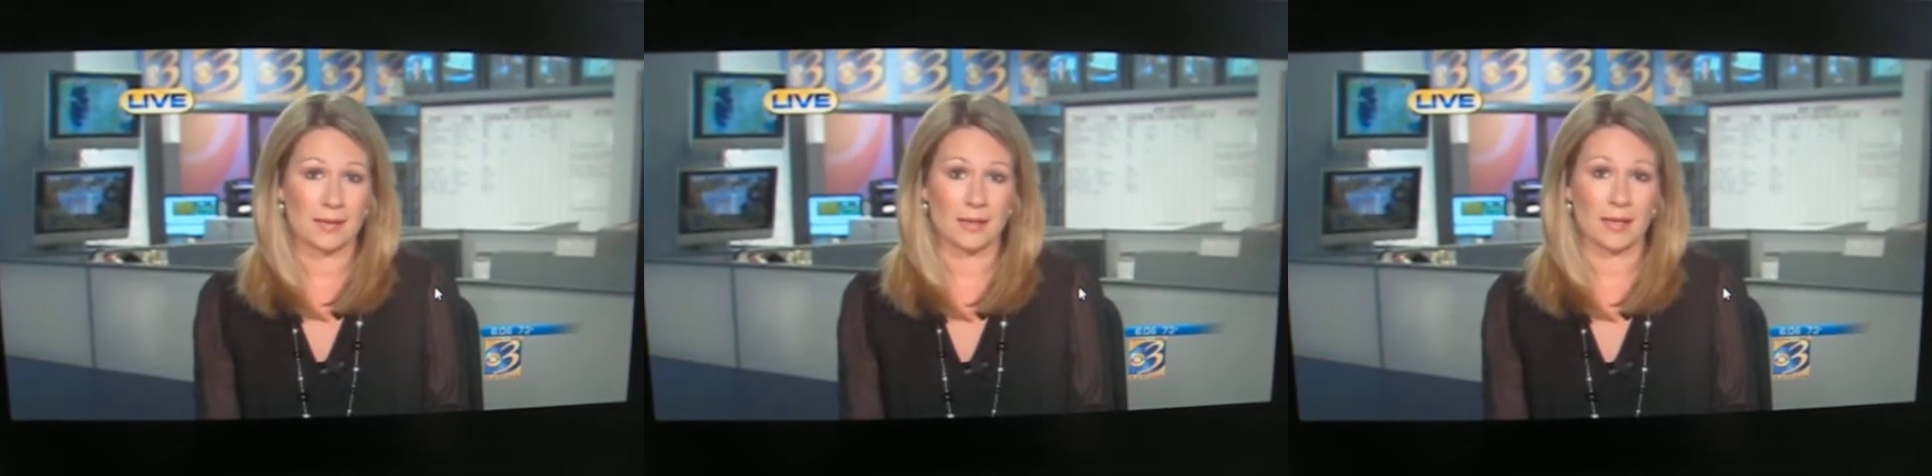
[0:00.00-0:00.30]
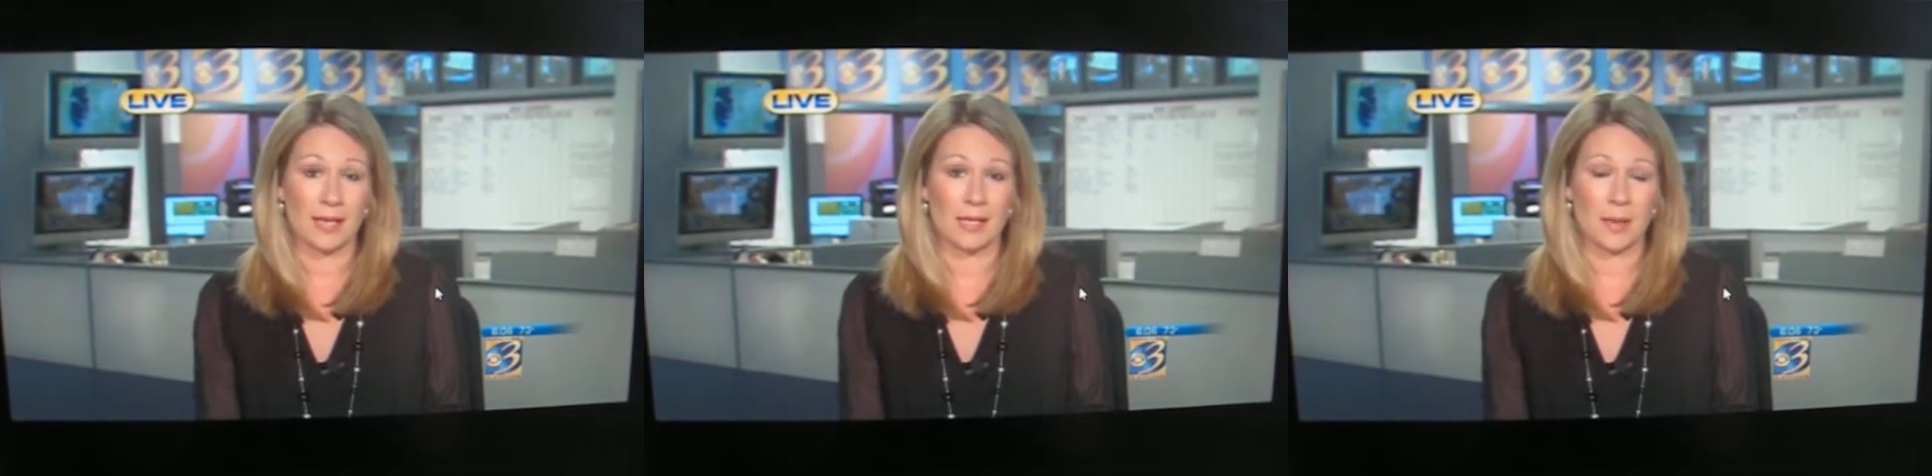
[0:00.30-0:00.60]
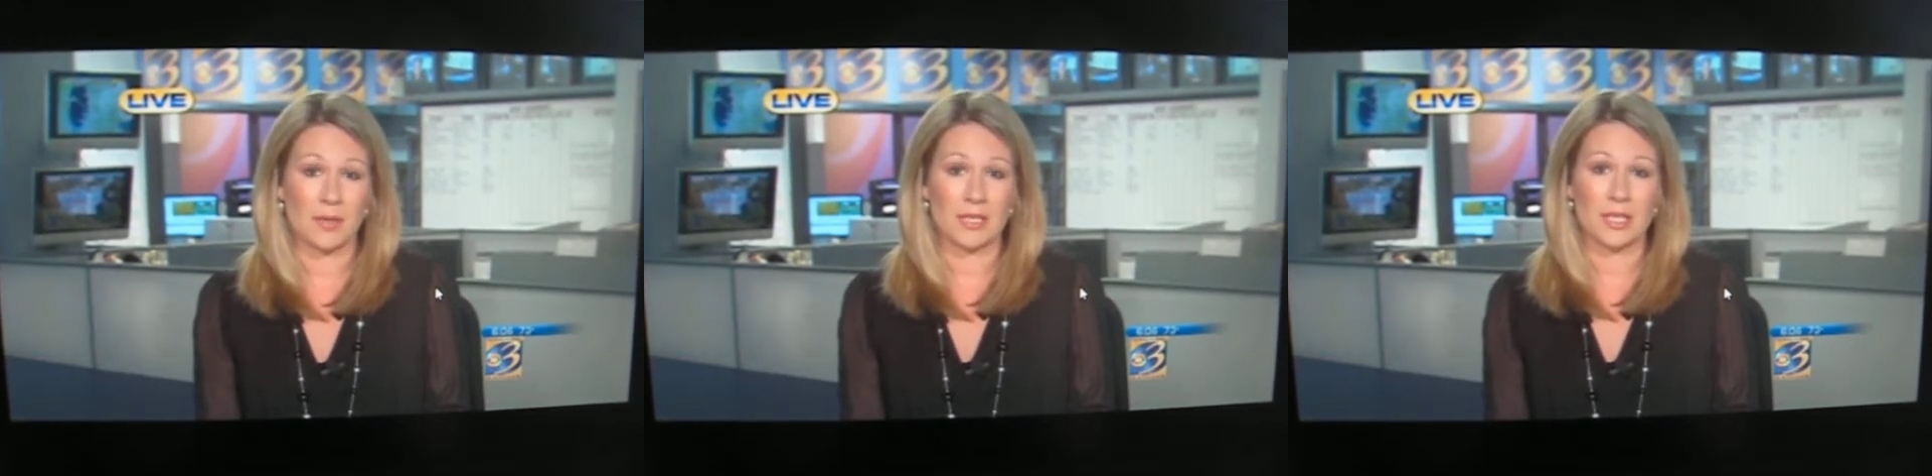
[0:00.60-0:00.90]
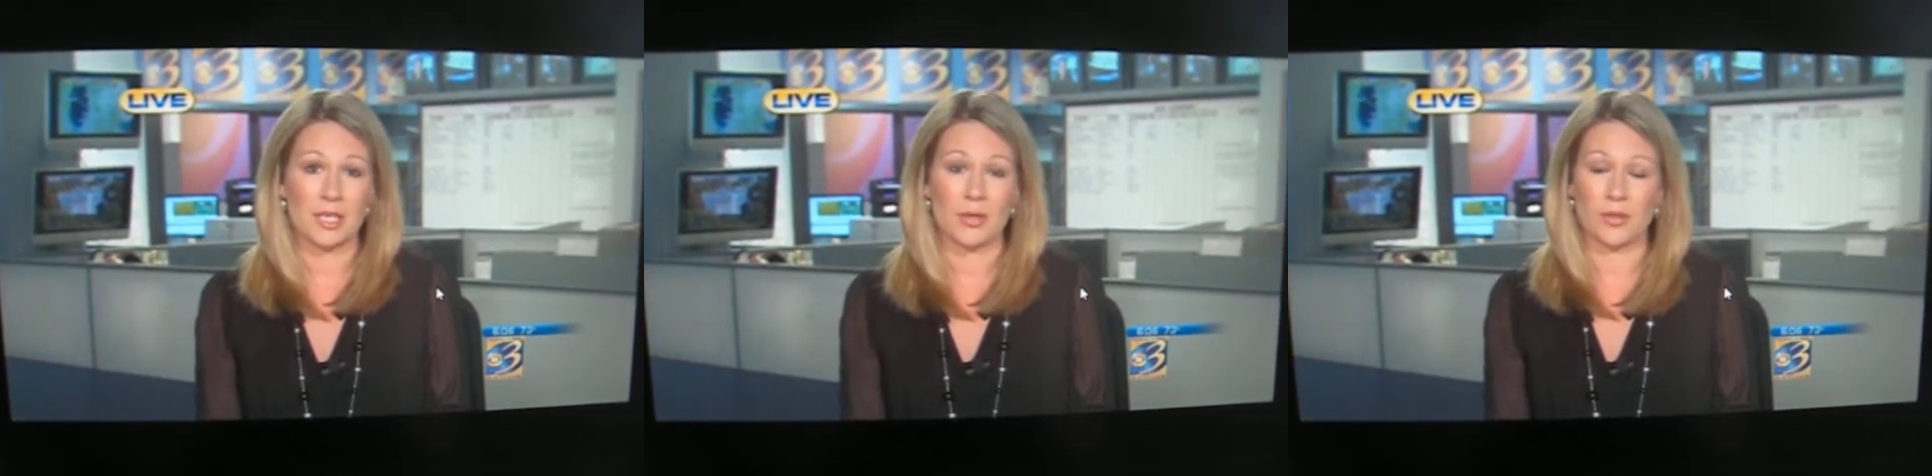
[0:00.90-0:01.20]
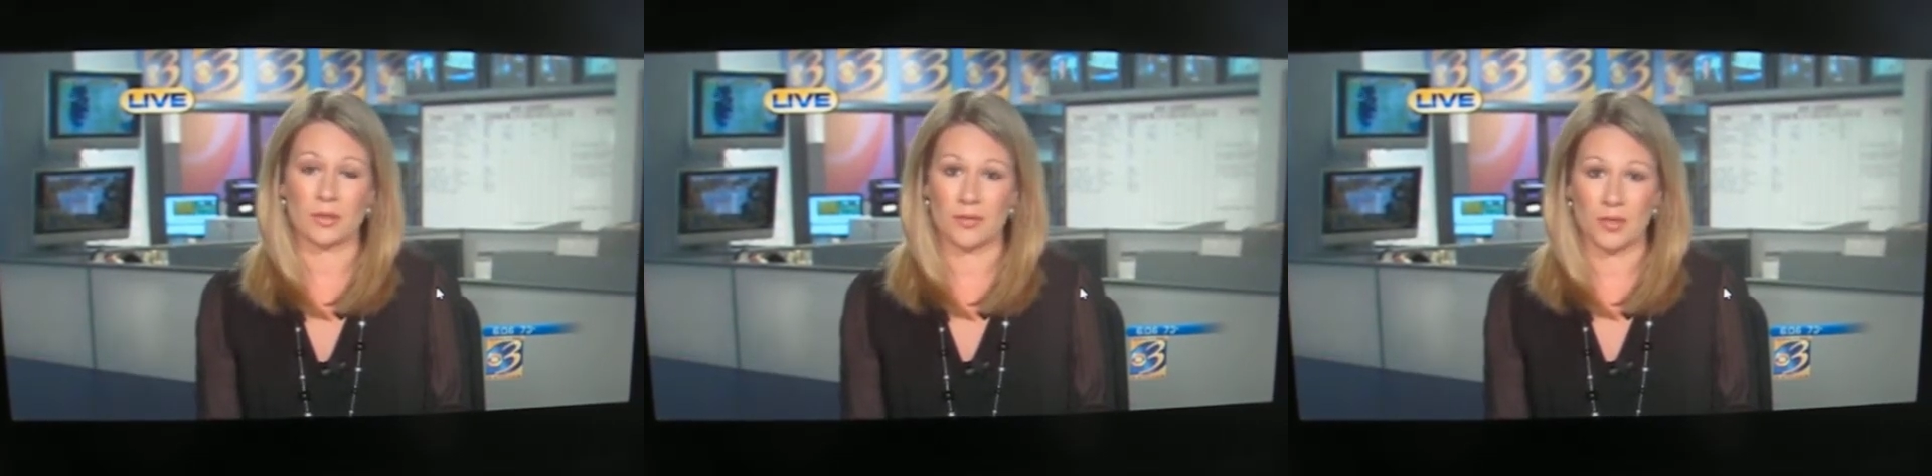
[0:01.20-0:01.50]
than letting them
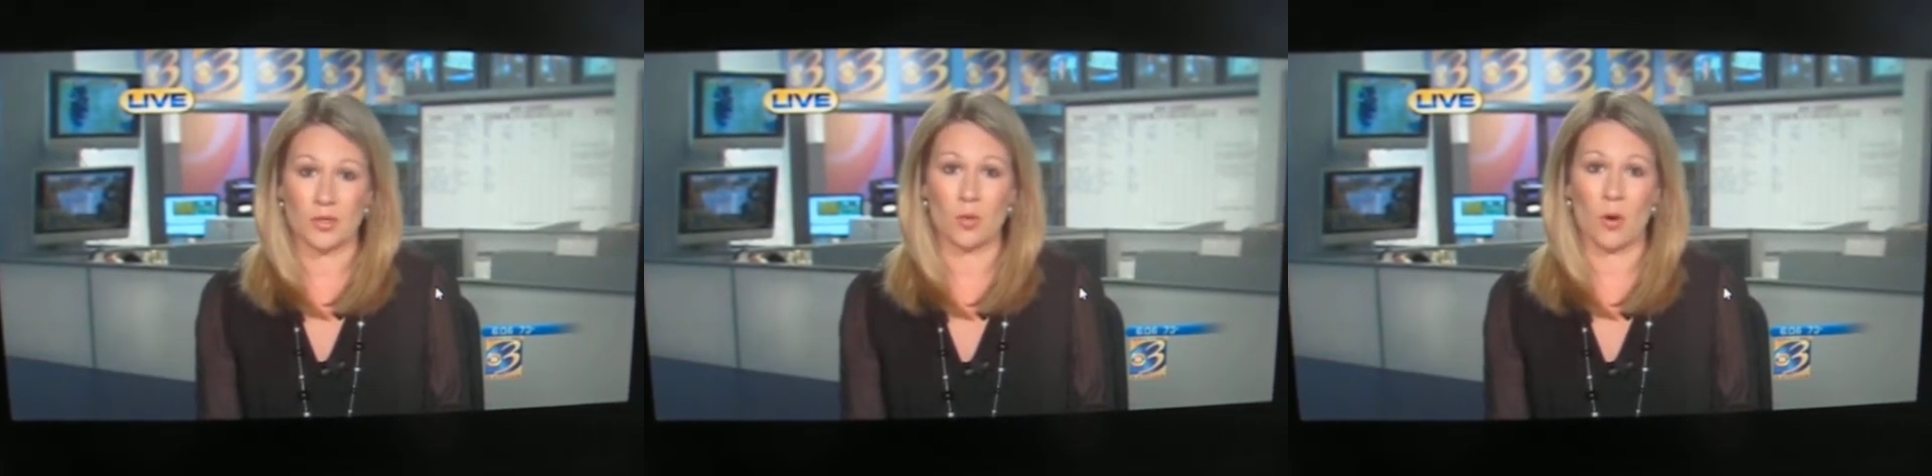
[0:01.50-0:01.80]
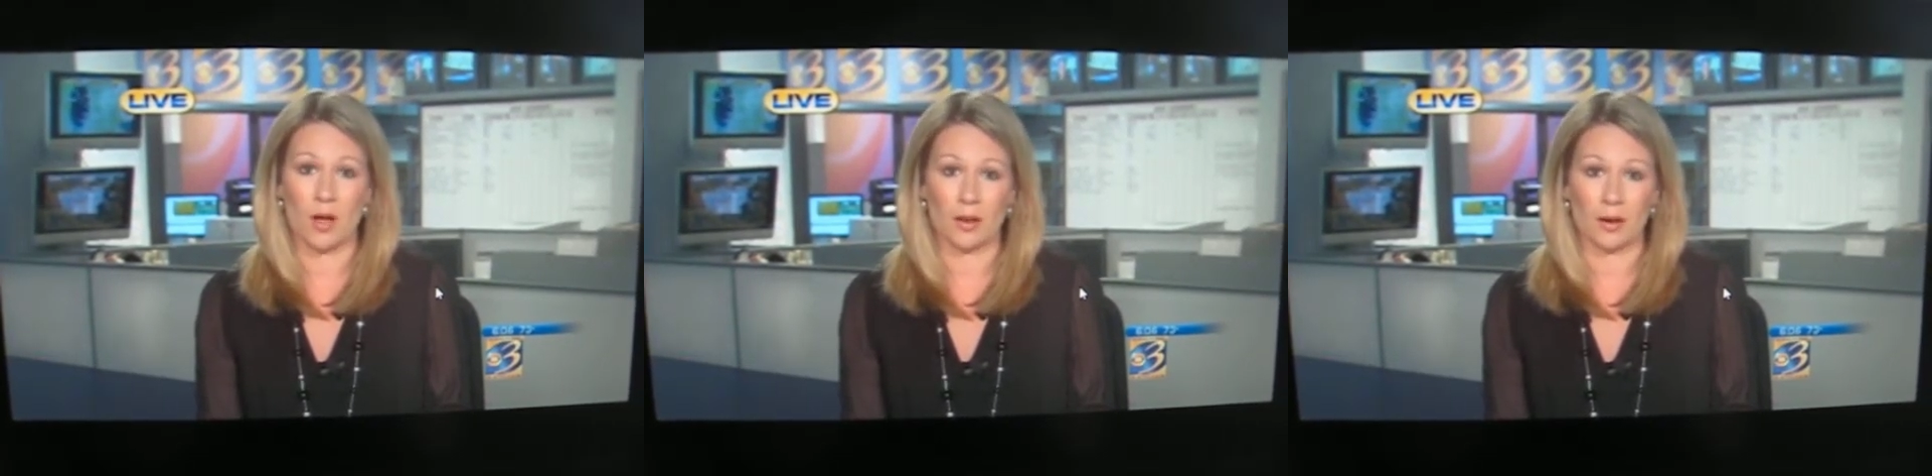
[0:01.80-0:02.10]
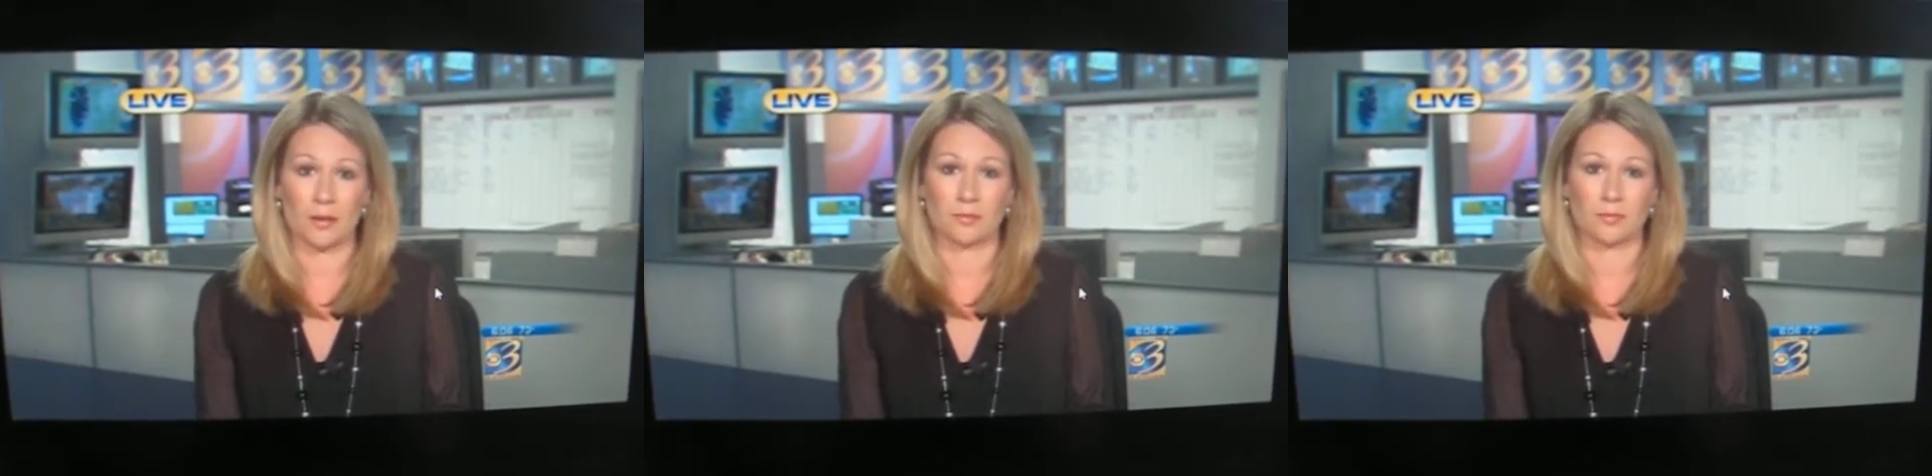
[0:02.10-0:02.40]
continue to live in squalor.